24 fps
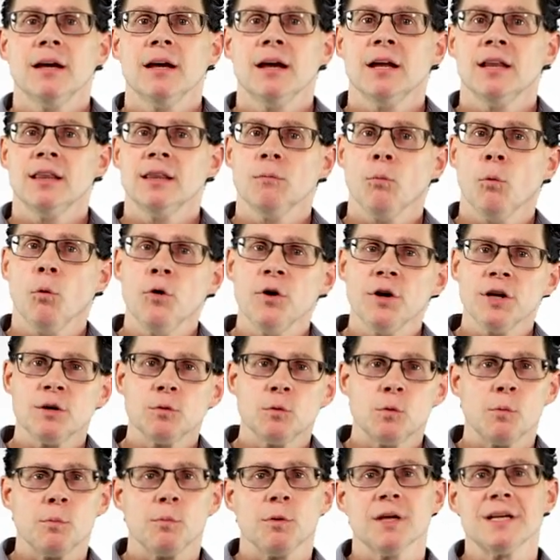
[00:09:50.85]
And the more you can
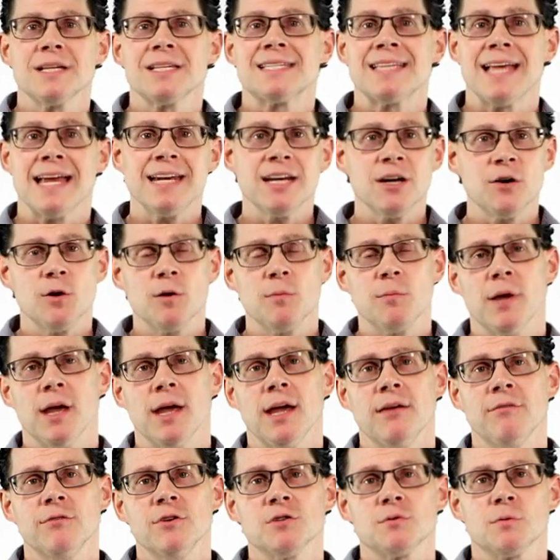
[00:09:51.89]
replace sedentary
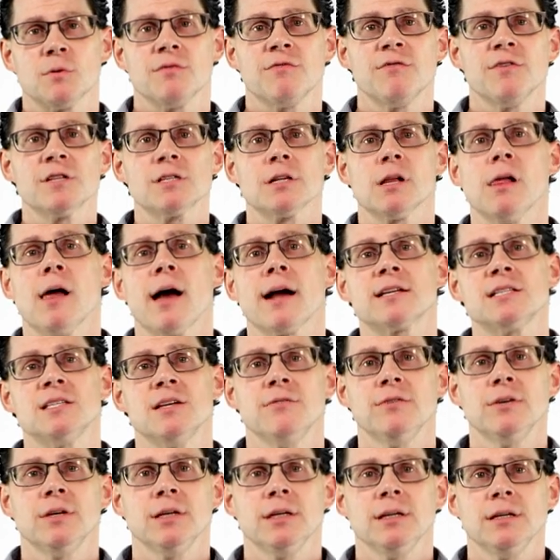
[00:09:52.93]
behaviors with physical
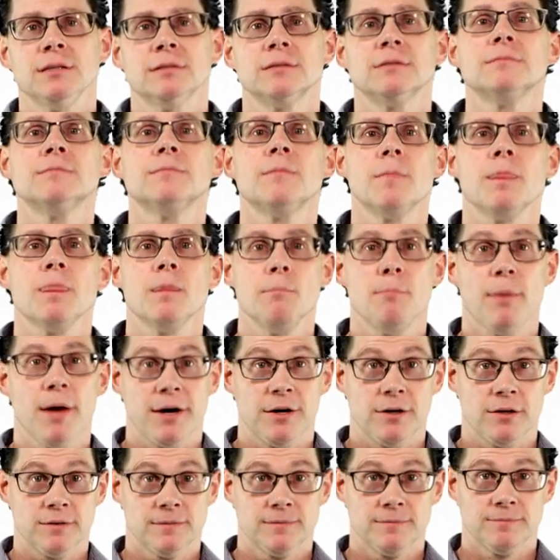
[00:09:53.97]
activity, the
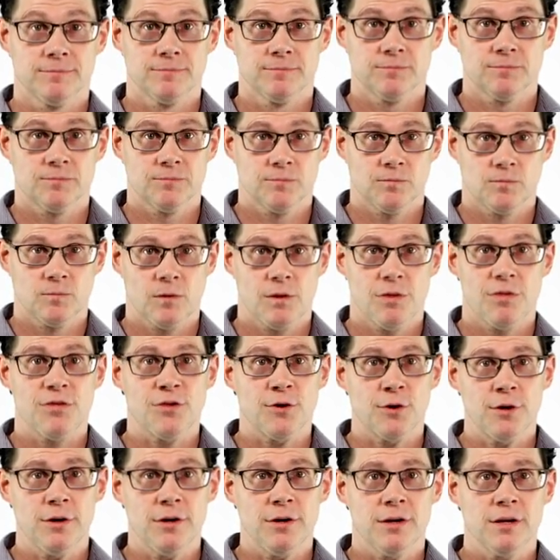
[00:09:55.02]
better.
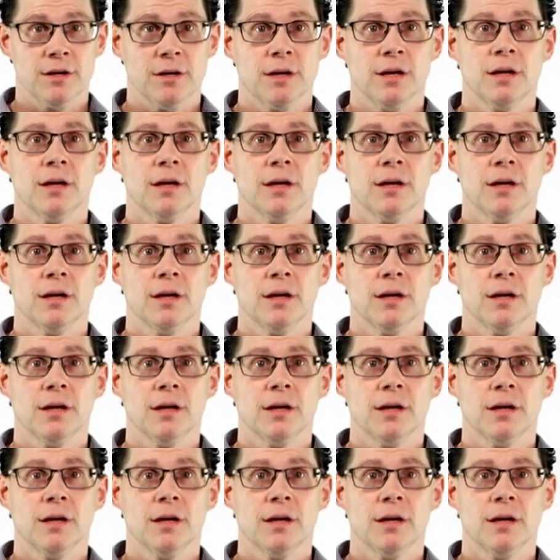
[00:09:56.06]
Third,